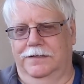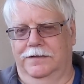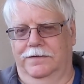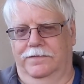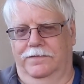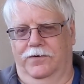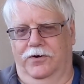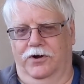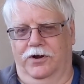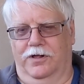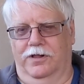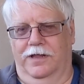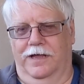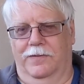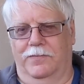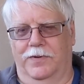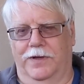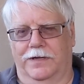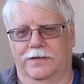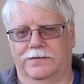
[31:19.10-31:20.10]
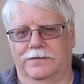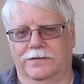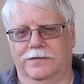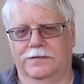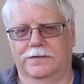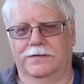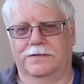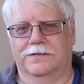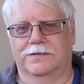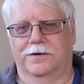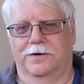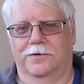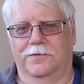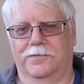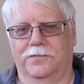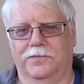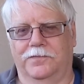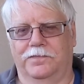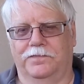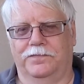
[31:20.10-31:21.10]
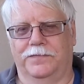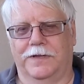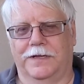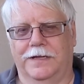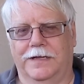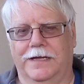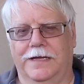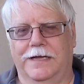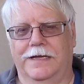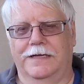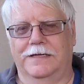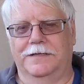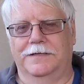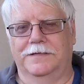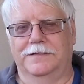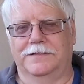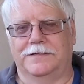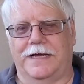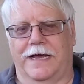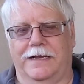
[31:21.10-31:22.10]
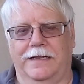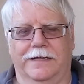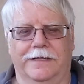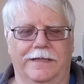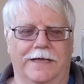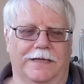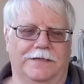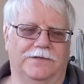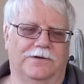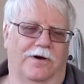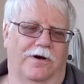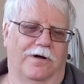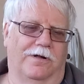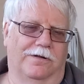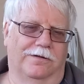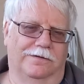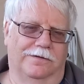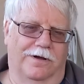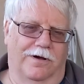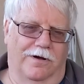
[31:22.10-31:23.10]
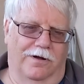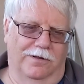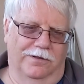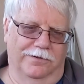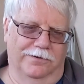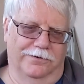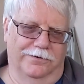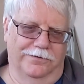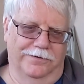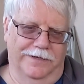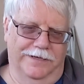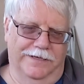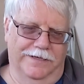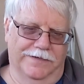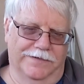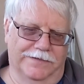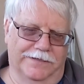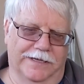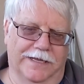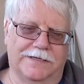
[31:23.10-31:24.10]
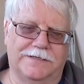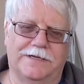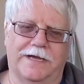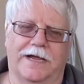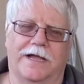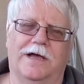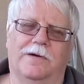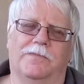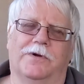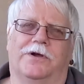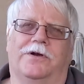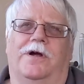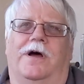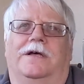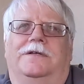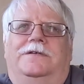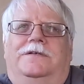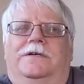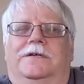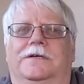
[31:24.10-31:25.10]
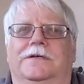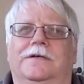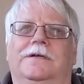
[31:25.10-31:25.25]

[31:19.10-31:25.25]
vertical epics. So sadly, that's all there is, unless I come across